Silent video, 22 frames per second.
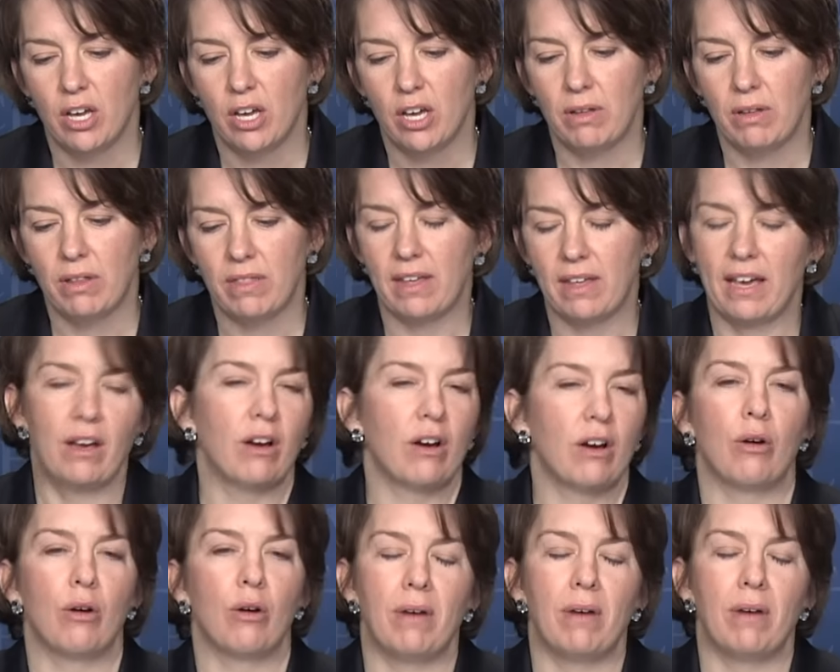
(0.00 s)
I mean, they
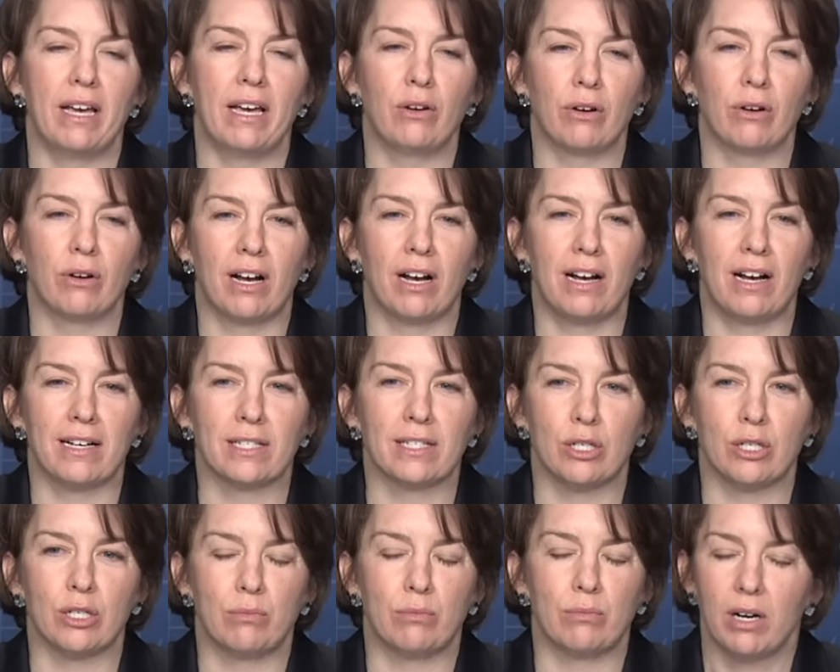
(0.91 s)
are a
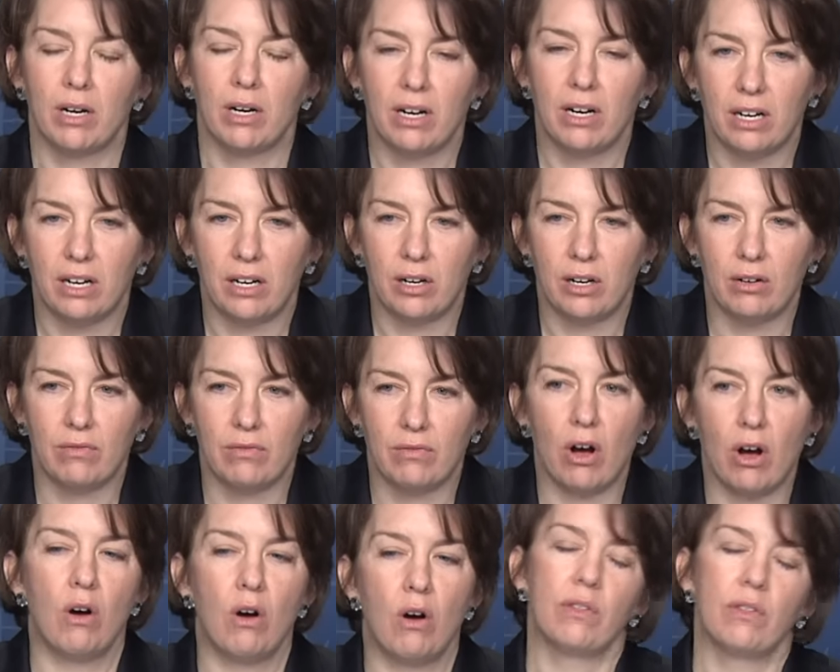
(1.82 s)
microcosm of
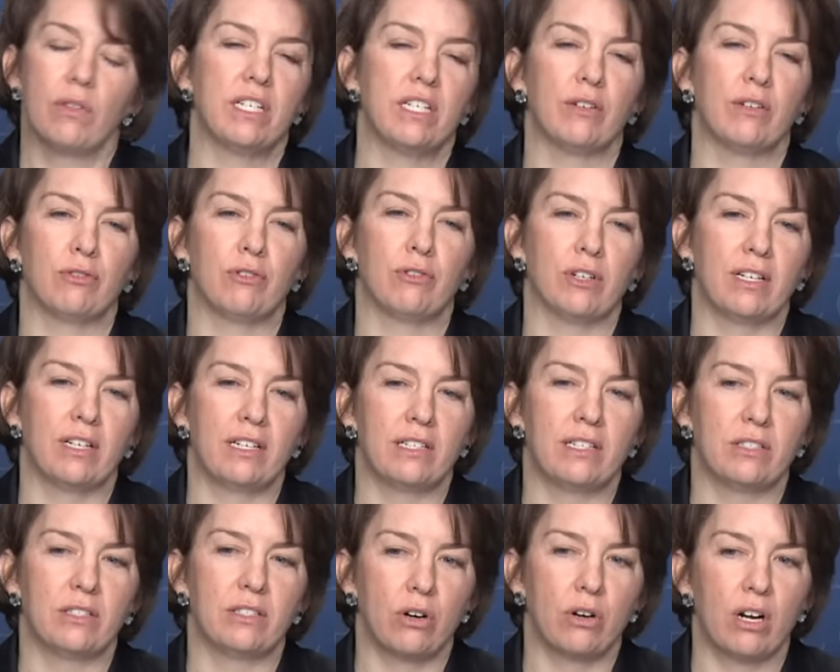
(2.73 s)
all the
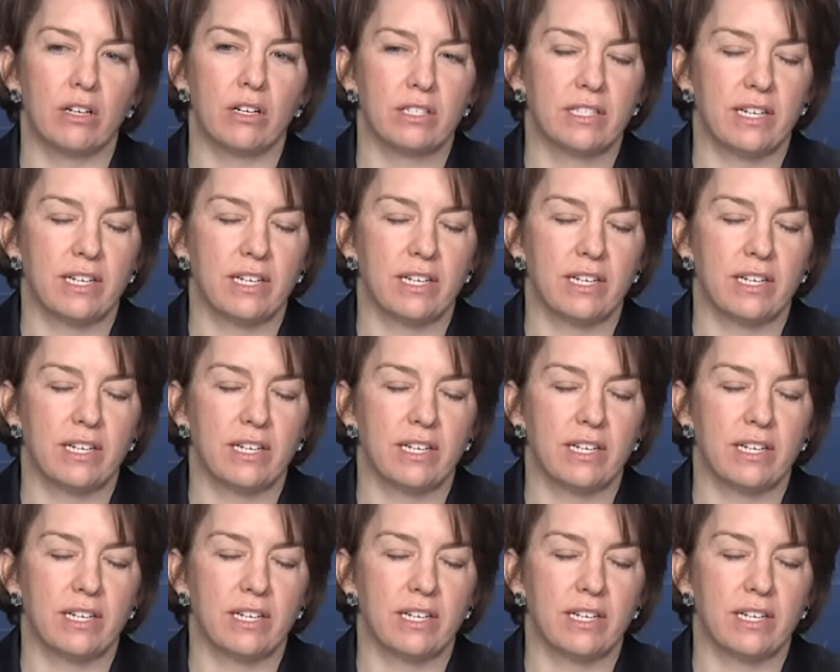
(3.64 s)
different cross